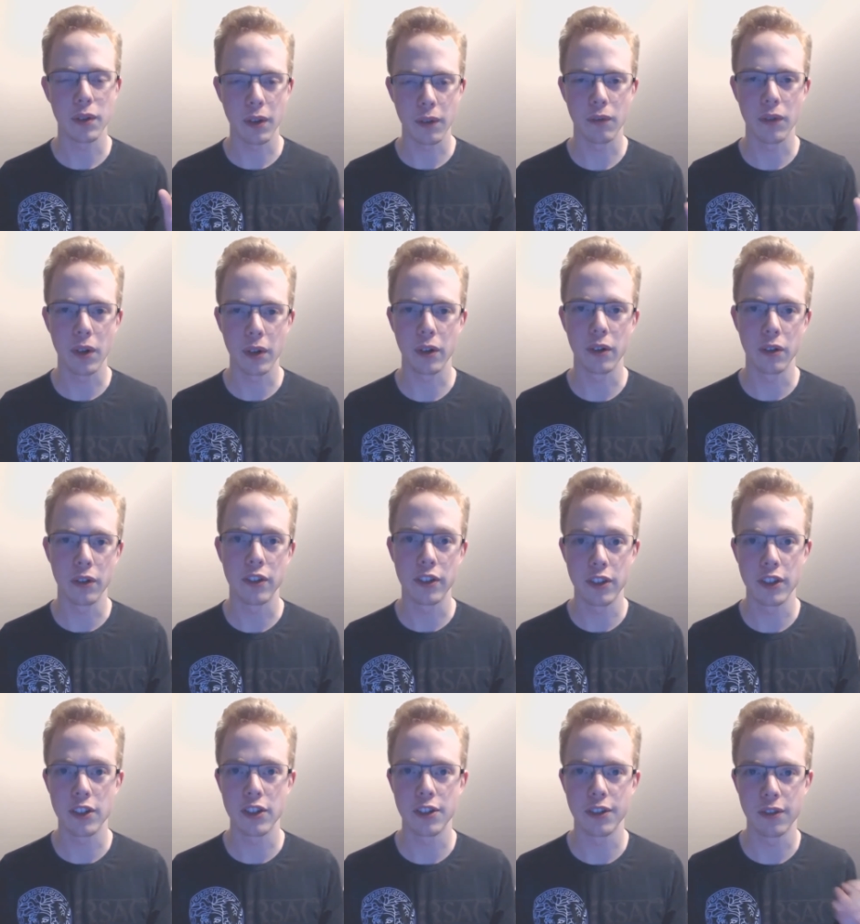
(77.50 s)
was a very good
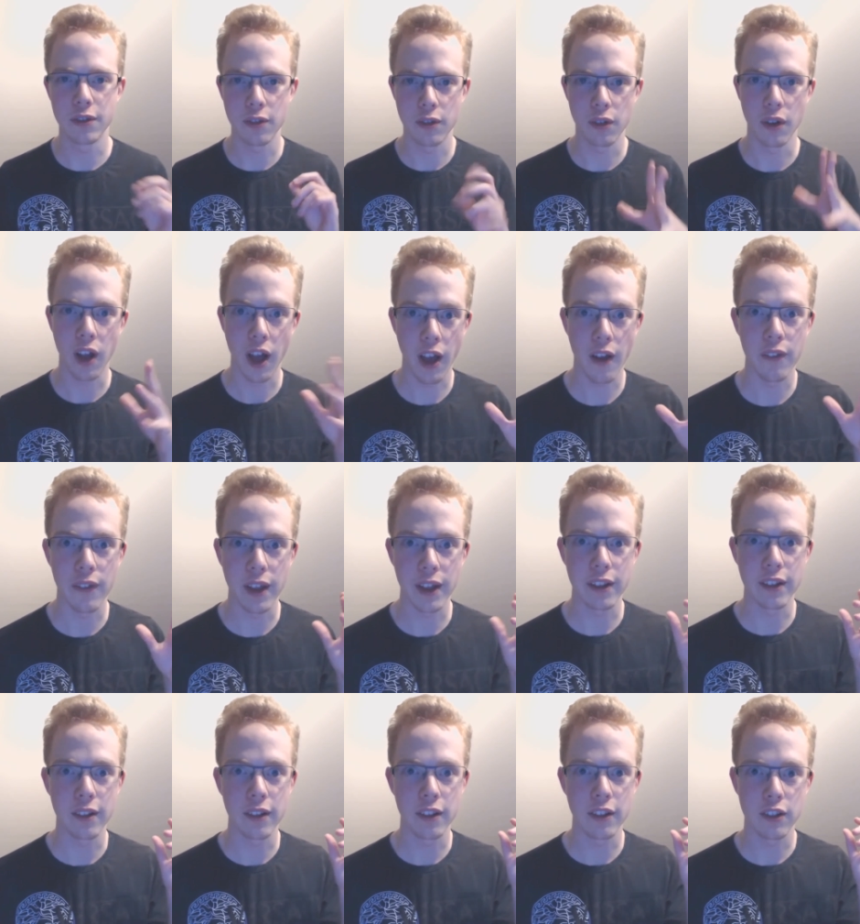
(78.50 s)
decision to have
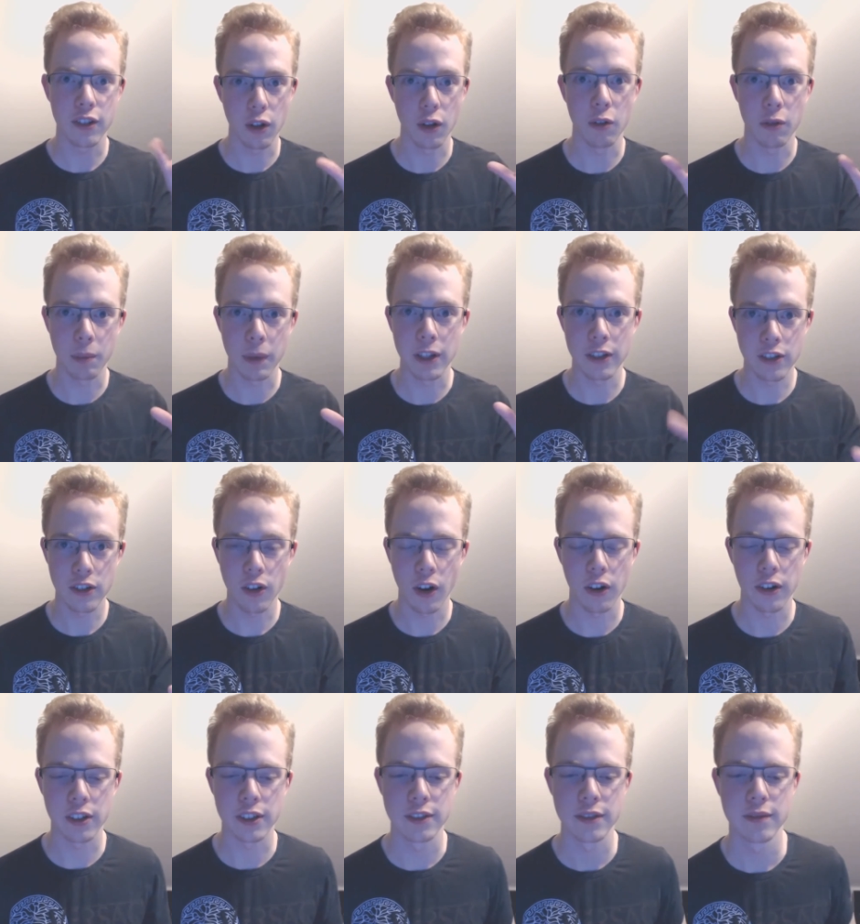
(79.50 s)
that slow-paced
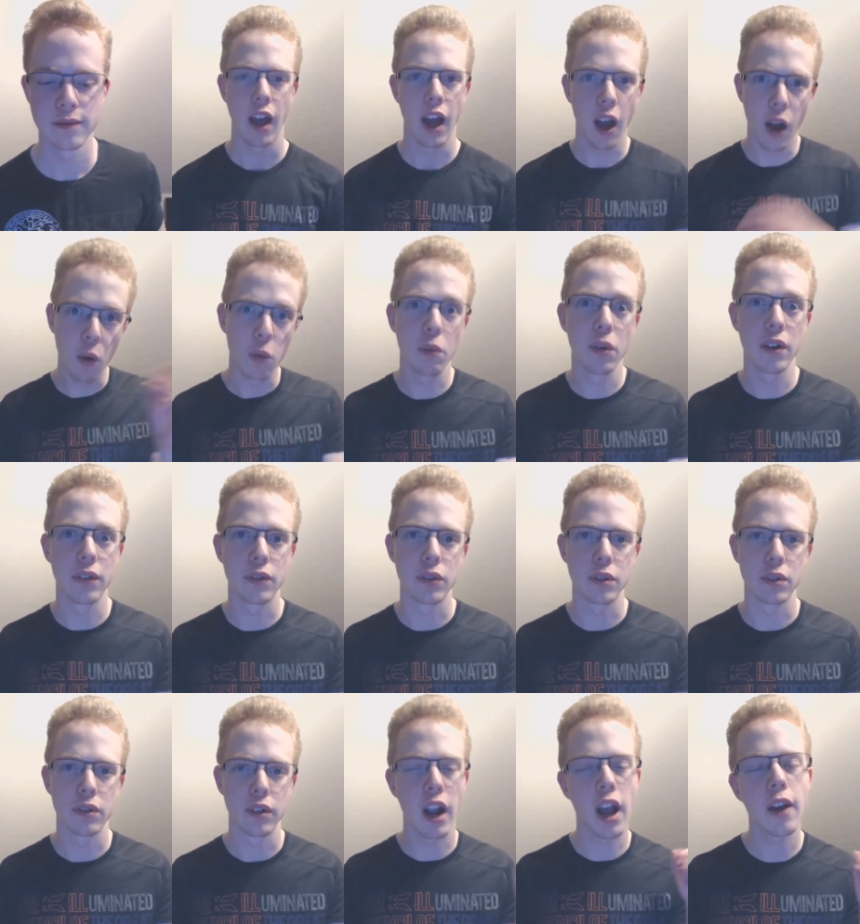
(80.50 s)
start.
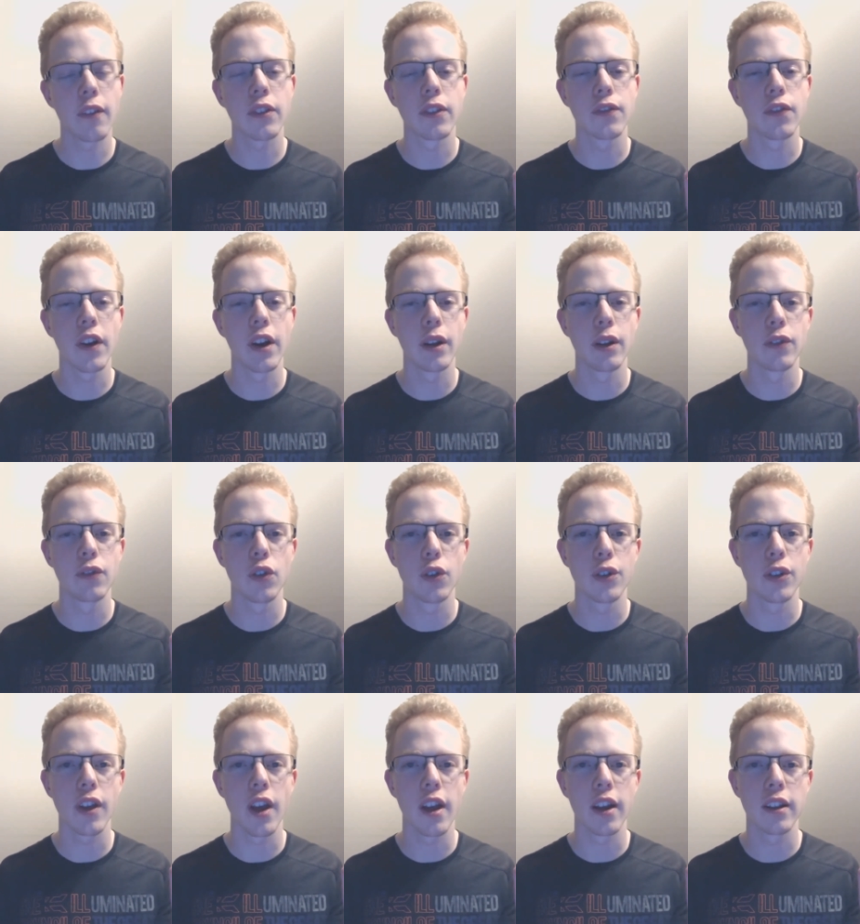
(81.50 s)
However, after finding the
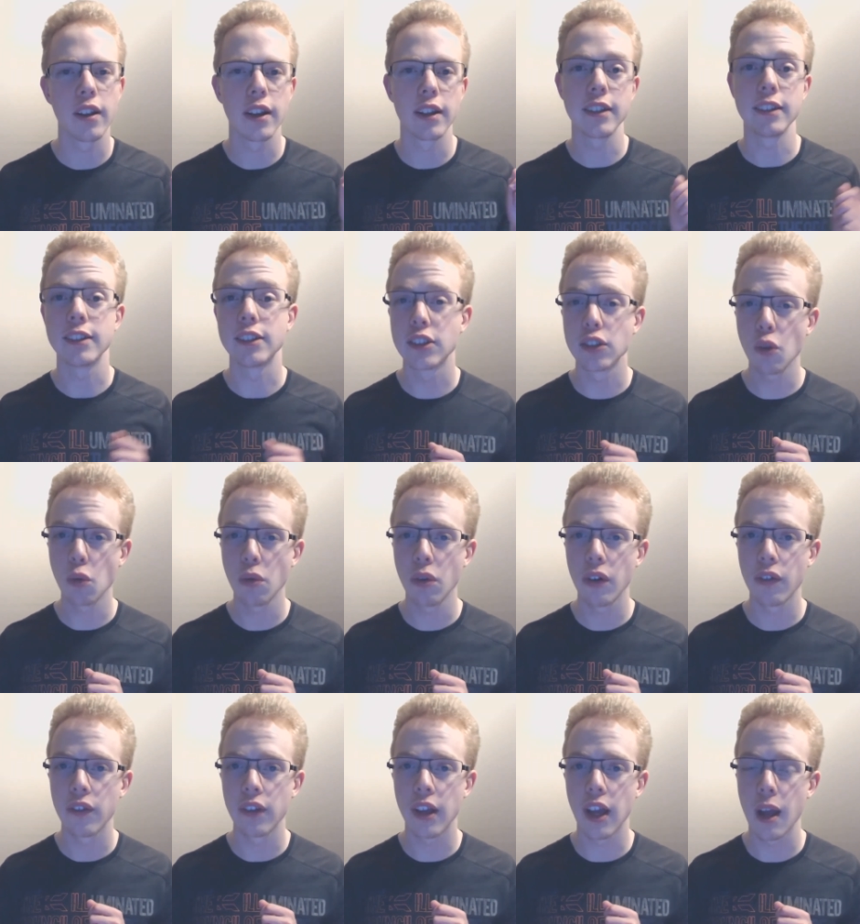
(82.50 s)
first acolyte, the
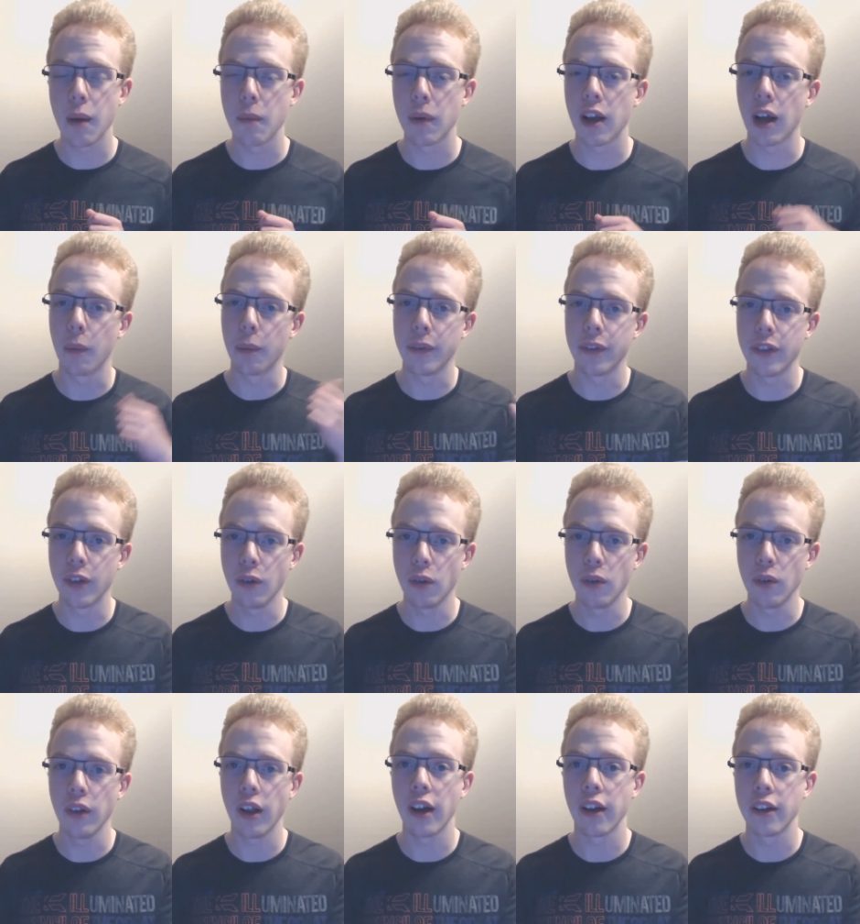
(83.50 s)
story of the game becomes
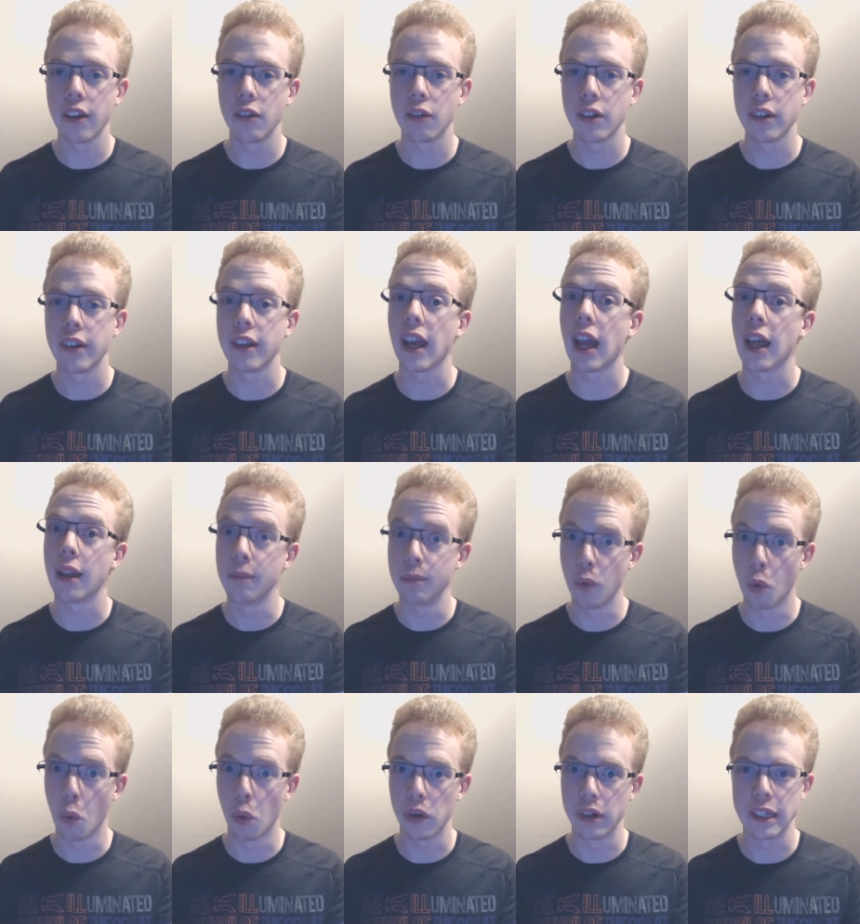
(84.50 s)
dull, uninteresting,
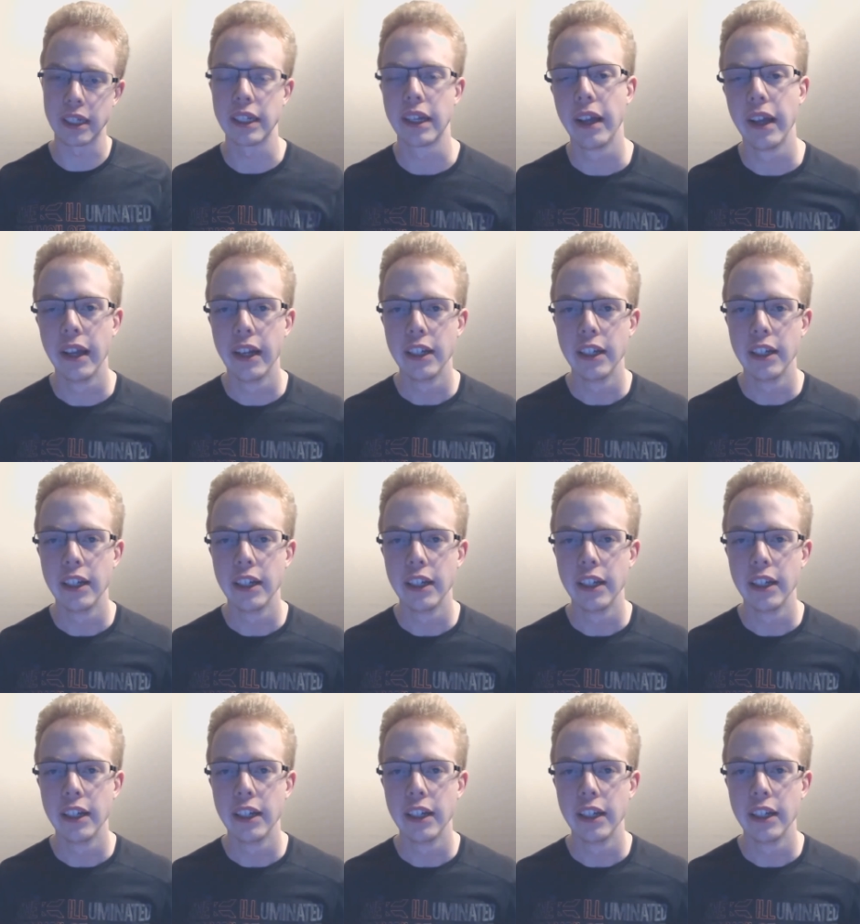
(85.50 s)
and boring.